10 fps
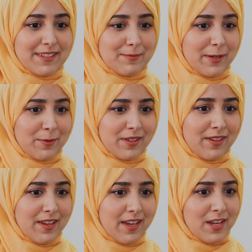They might want
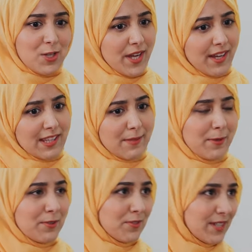to check. They might
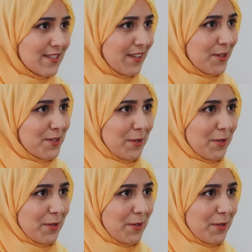want to research.